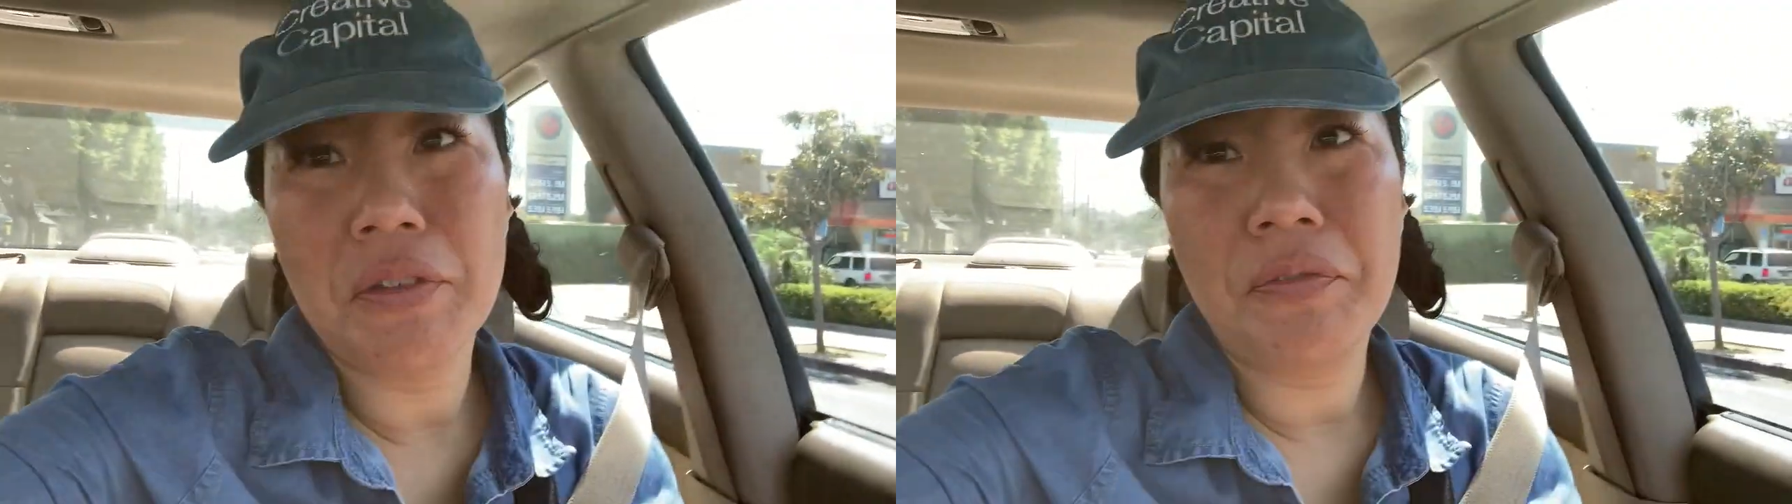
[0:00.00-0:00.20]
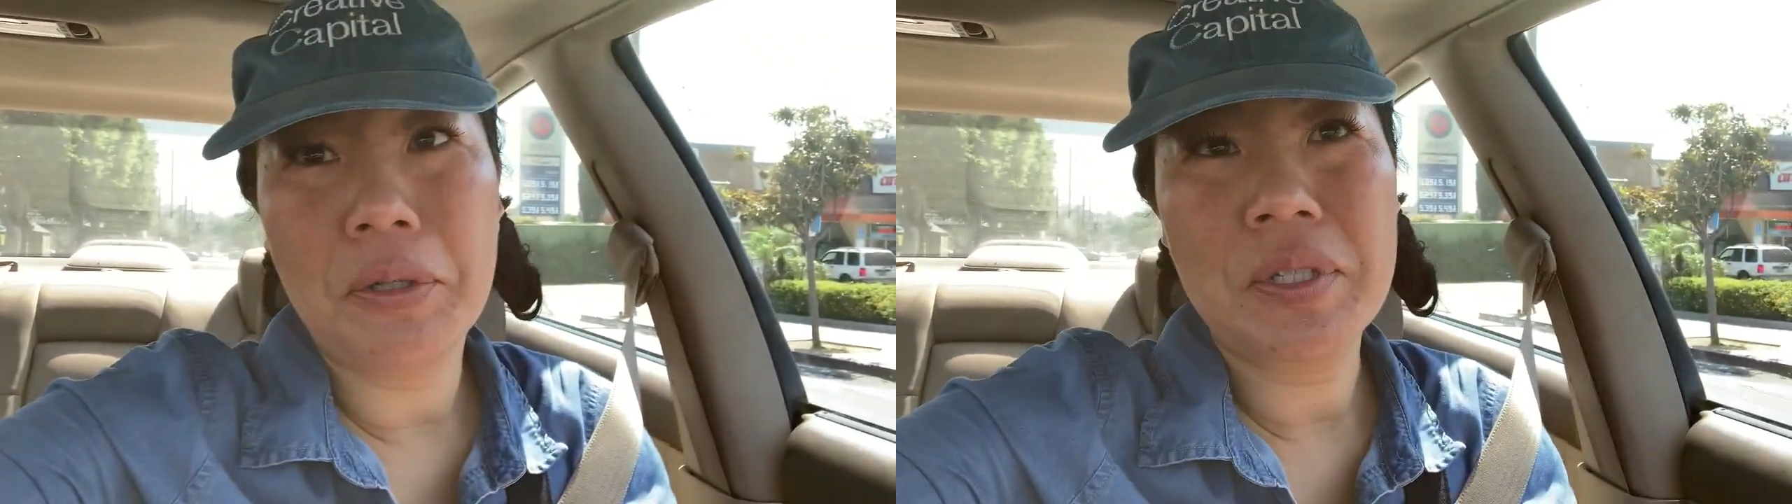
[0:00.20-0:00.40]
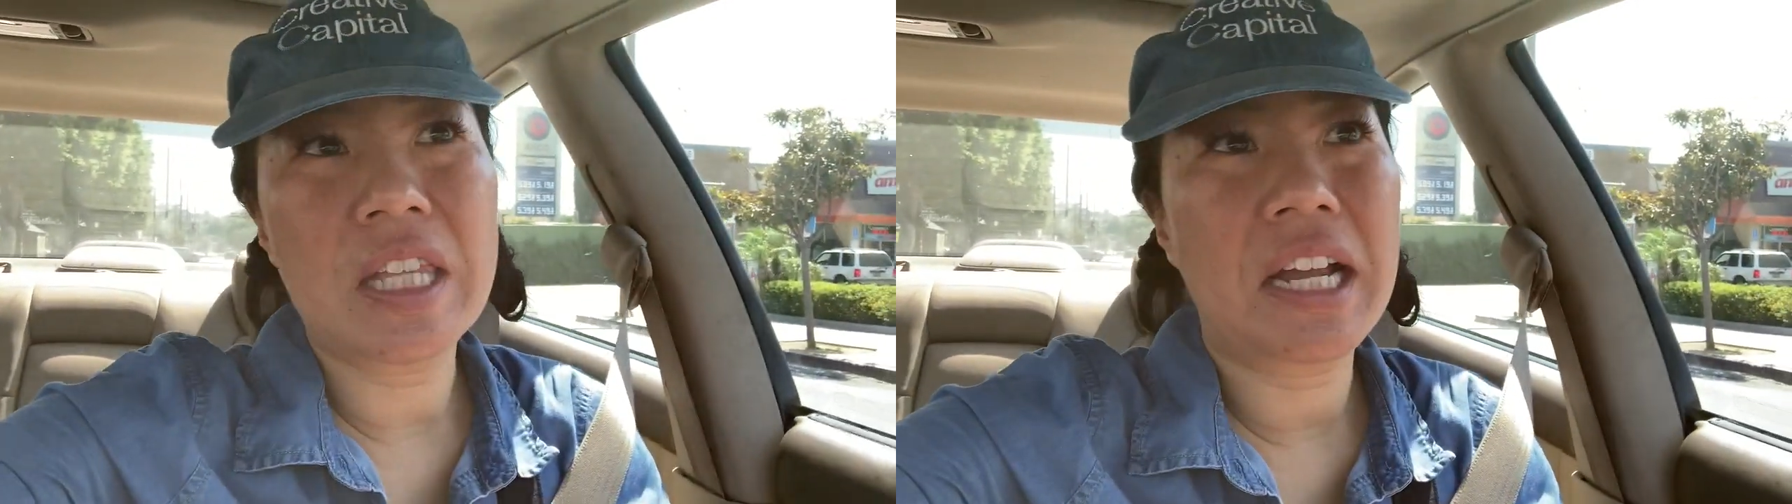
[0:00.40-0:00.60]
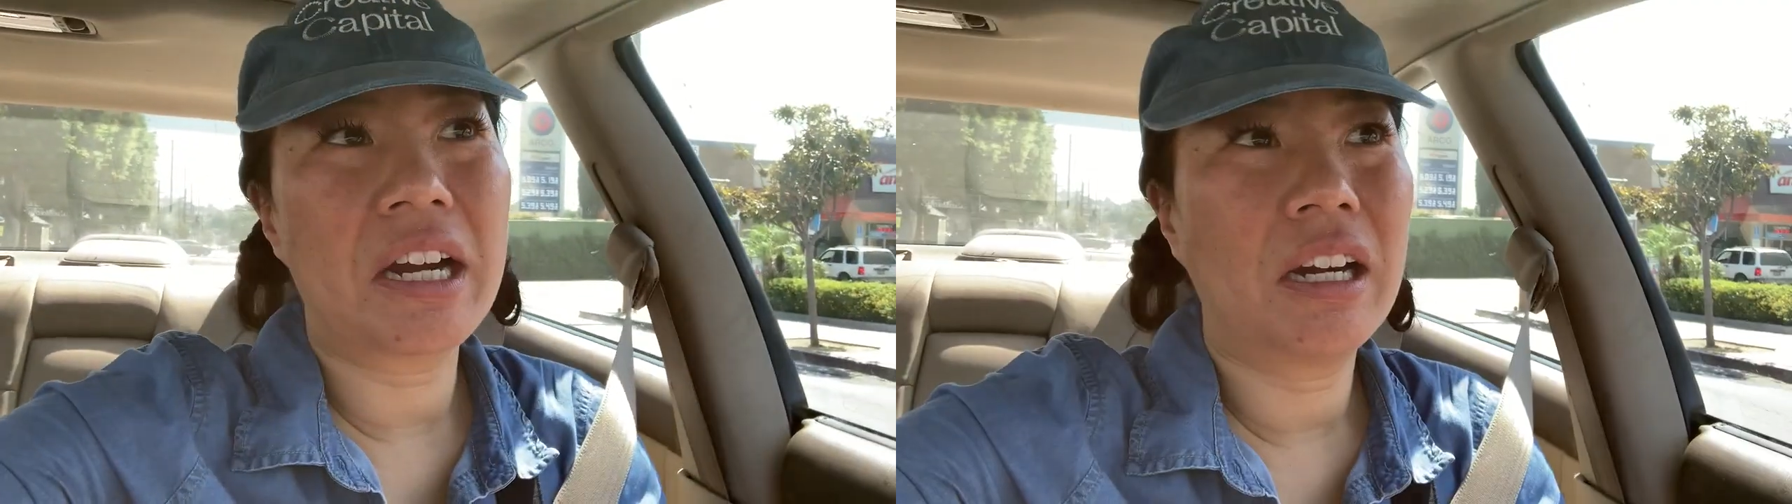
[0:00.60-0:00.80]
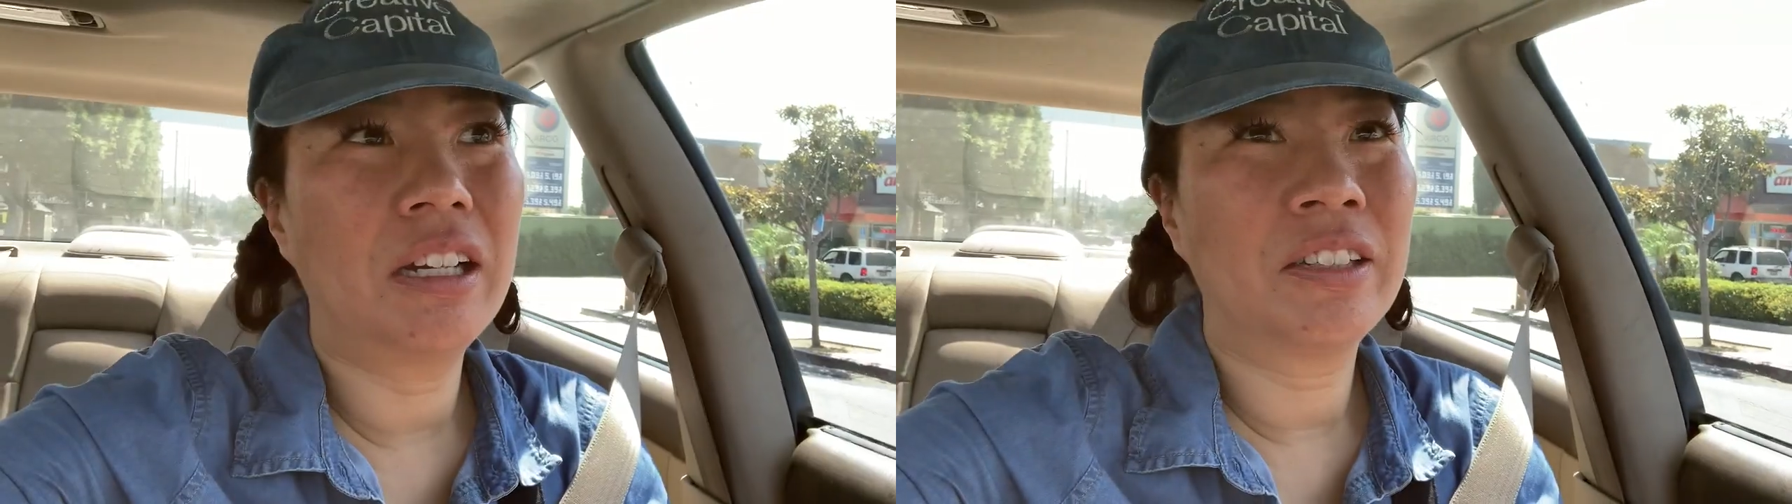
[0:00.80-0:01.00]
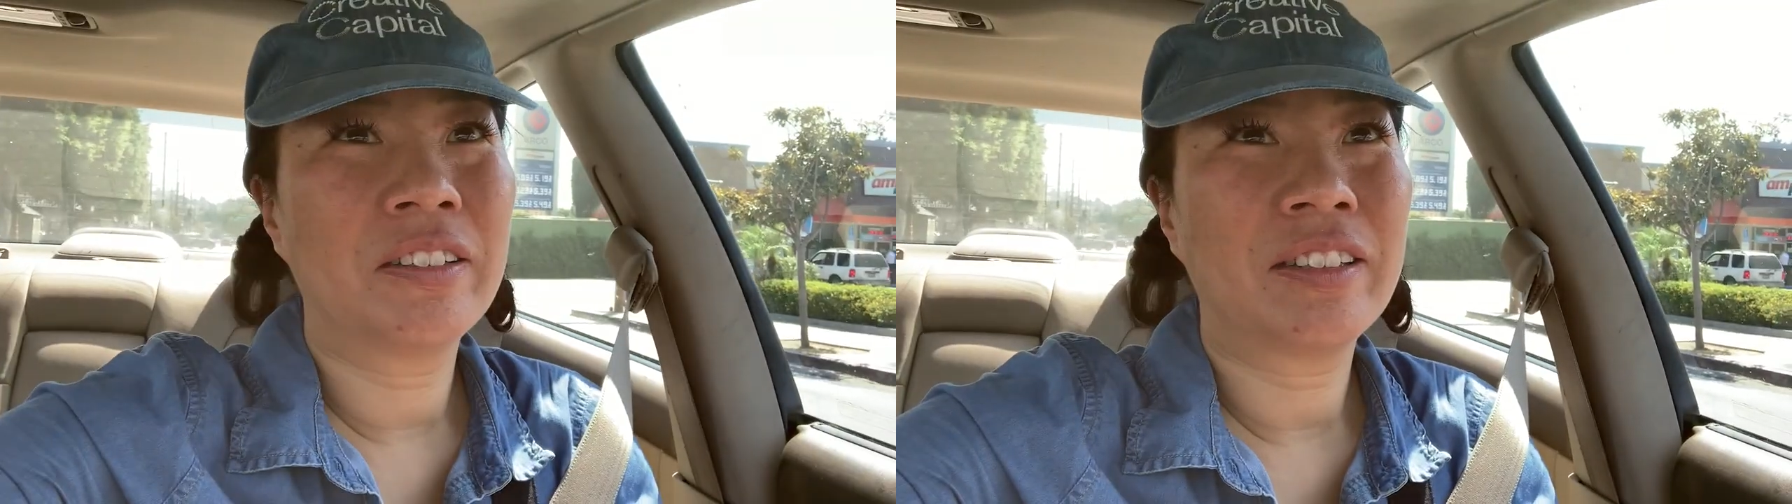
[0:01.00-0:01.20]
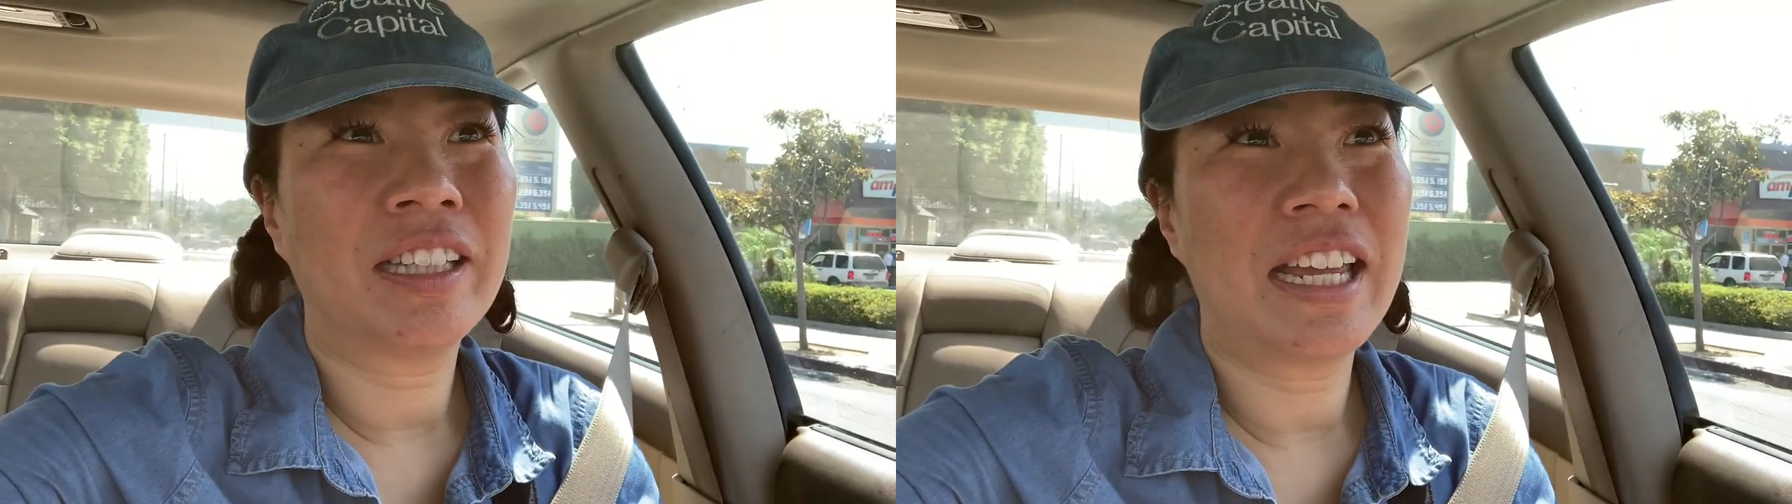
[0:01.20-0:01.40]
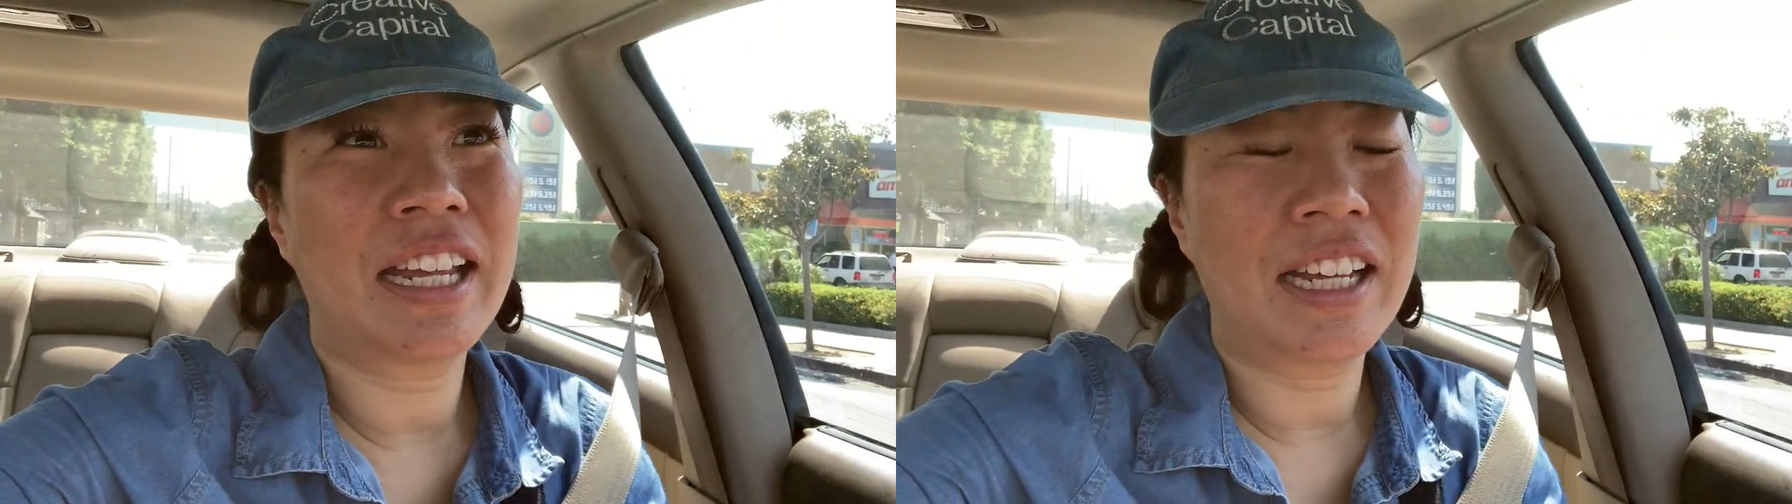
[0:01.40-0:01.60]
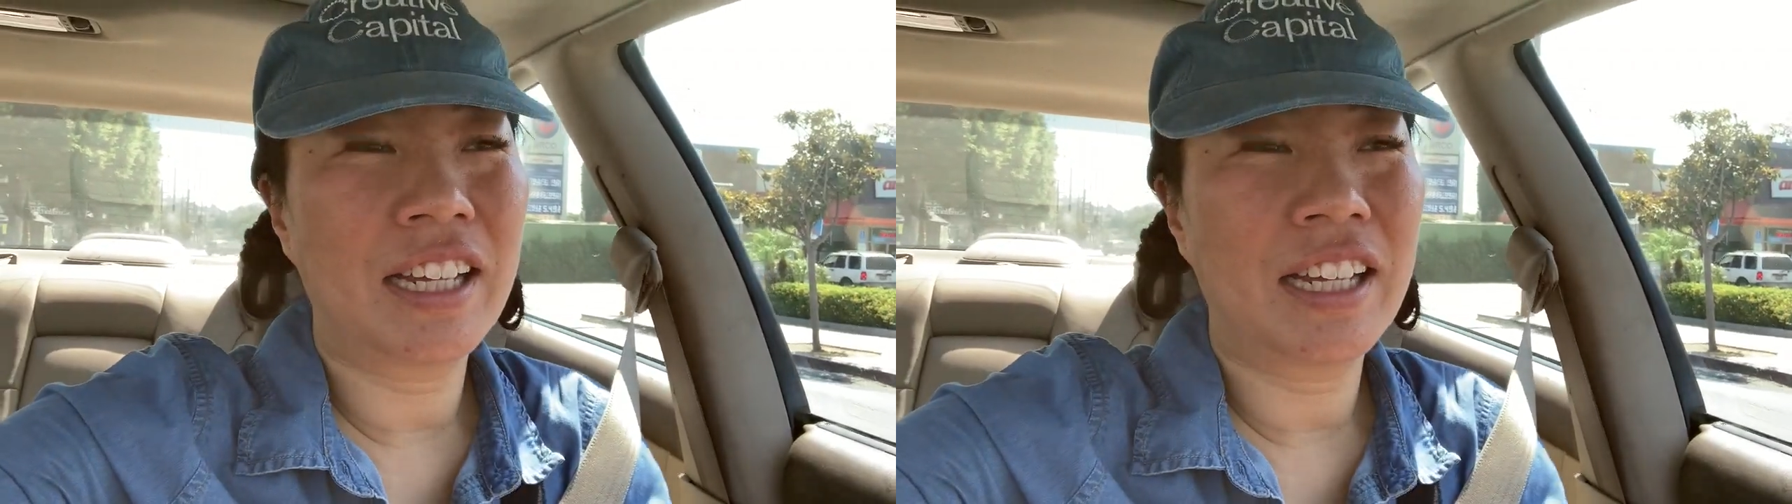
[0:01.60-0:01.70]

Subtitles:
folks there like